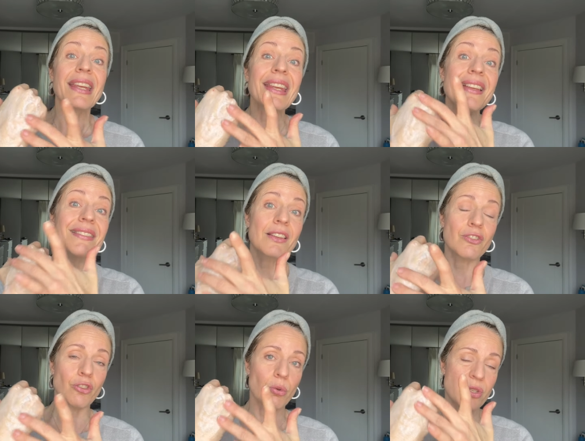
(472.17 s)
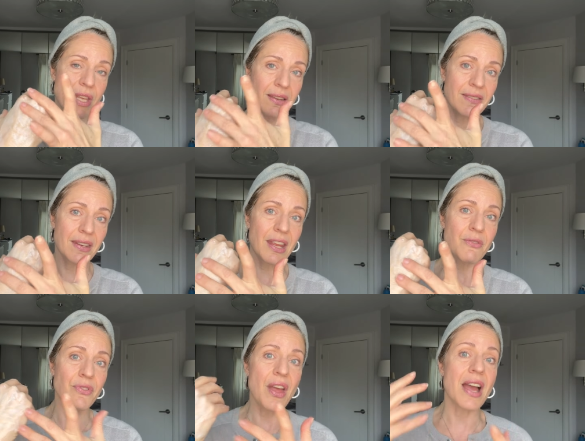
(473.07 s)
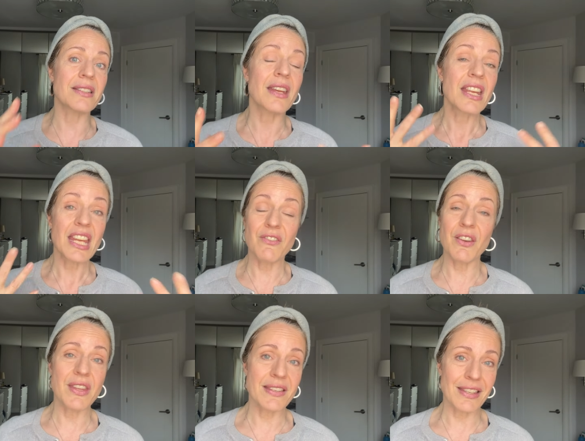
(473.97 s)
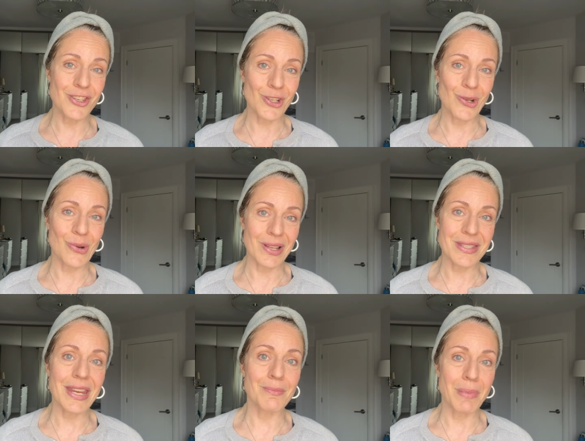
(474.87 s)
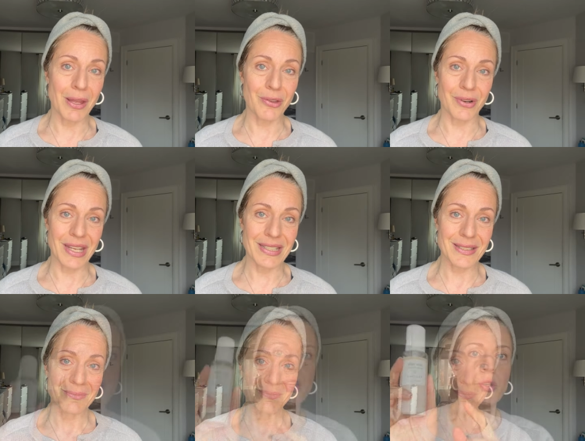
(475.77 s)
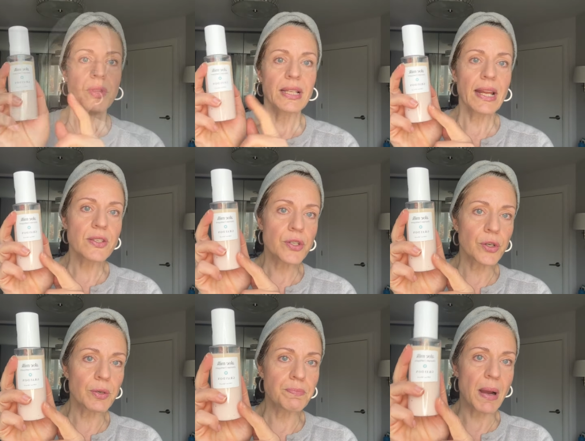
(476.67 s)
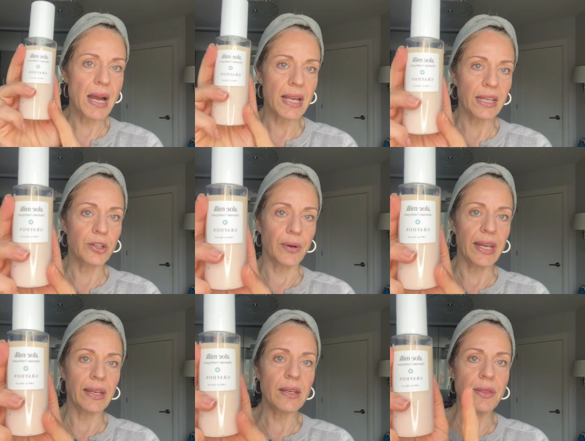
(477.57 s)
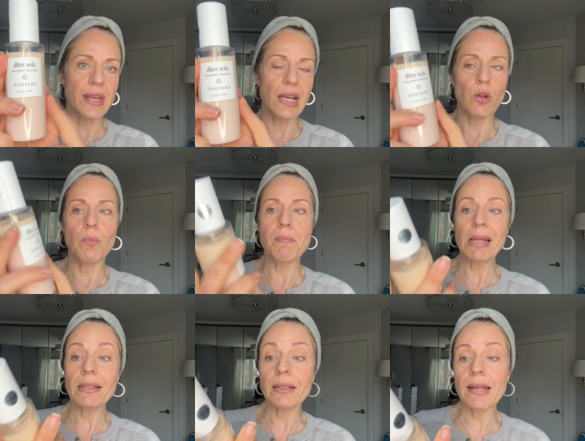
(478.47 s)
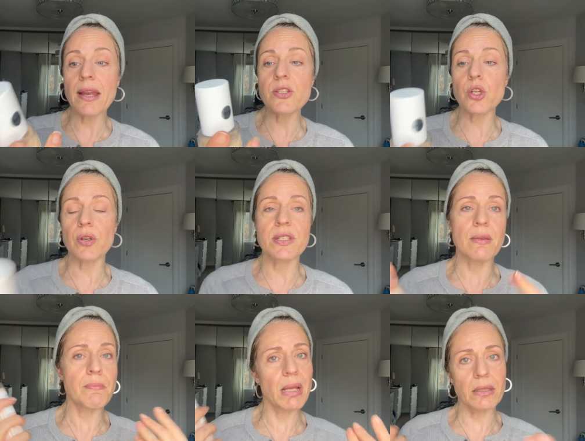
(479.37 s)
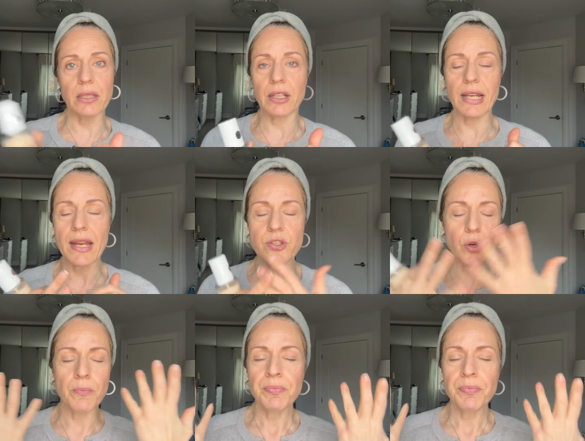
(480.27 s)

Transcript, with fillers: is so sensitive that even the essential oils can bother it. So the cleanser by Graydon, the Aloe Milk Cleanser, is a milky cleanser,